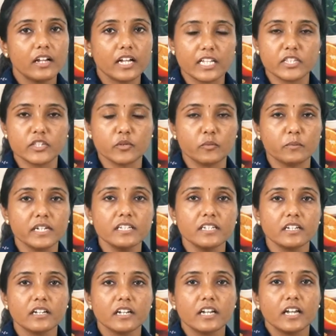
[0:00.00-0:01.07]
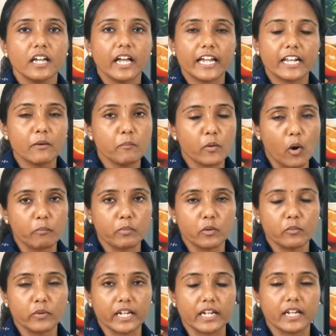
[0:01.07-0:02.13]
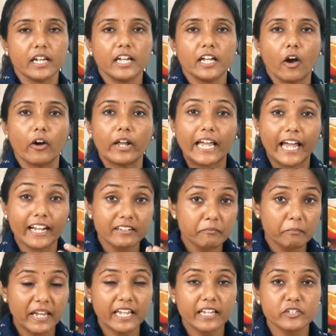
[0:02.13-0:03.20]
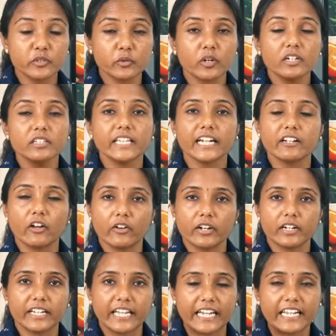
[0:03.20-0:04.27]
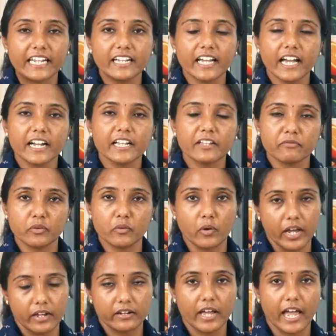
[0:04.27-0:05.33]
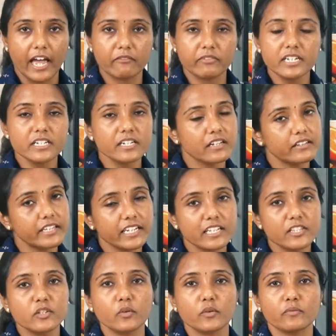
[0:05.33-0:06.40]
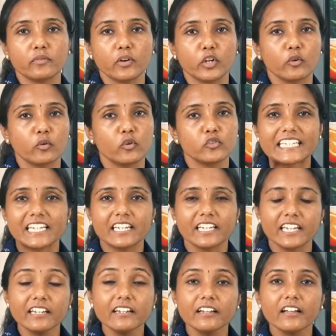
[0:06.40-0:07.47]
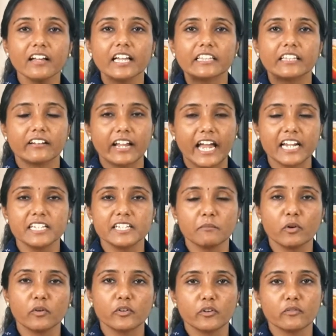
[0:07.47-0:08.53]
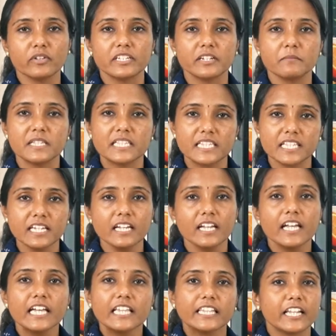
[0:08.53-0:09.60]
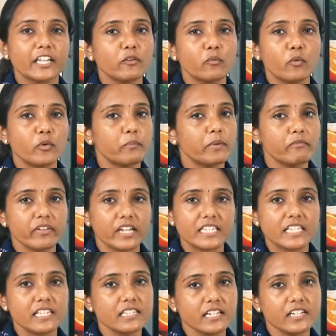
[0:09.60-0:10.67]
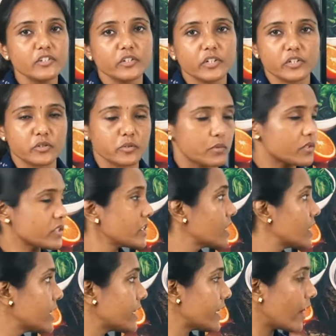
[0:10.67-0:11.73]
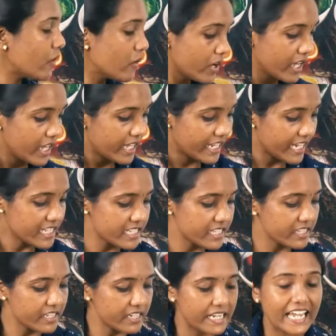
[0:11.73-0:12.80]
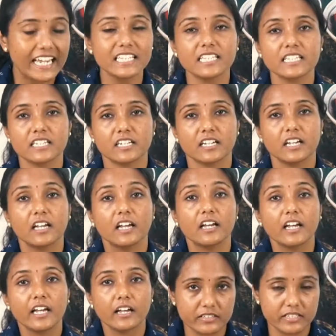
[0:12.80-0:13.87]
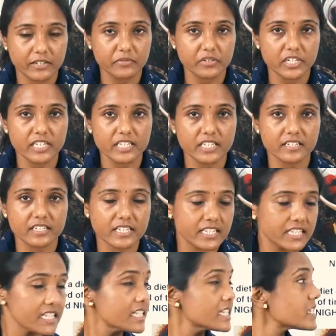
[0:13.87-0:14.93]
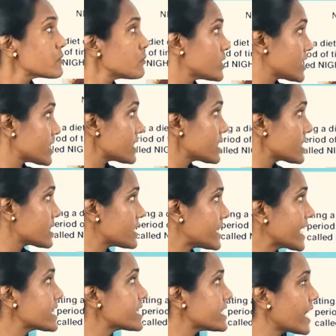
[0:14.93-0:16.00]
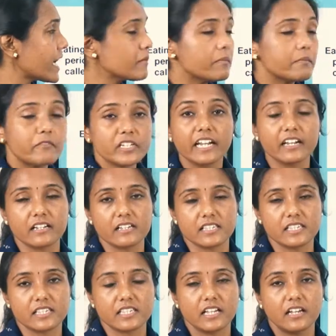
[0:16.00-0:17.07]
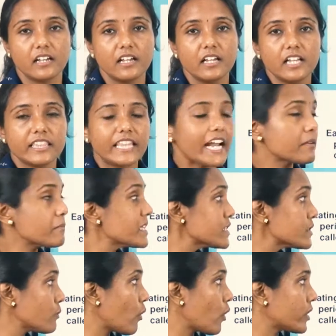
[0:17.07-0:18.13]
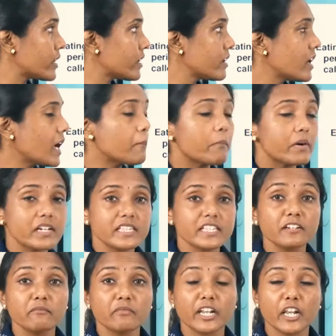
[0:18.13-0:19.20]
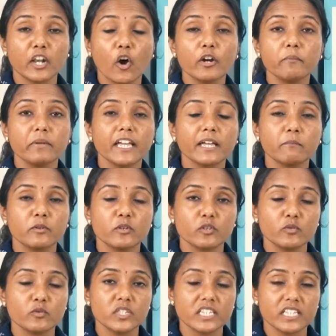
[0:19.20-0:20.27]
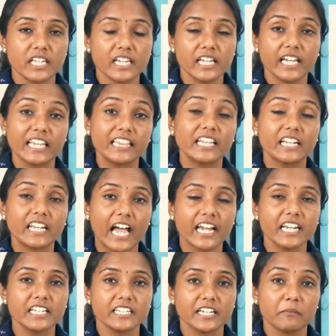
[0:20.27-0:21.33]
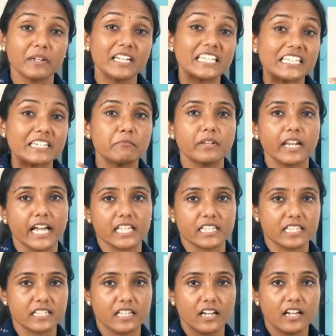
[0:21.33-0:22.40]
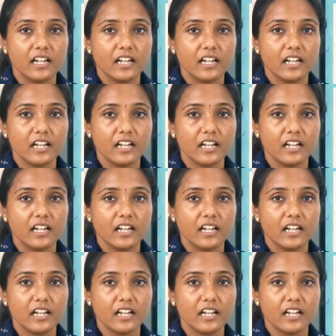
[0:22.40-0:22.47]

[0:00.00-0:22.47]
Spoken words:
consume it in a proper way, and make sure that on a daily diet, if you have it, then it's good for you. Taking the right amount of vitamin C, then you won't be facing such issues. Now let's see the next deficiency disease, which is night blindness. That means what? A person will not be able to see in the night time in dim lights.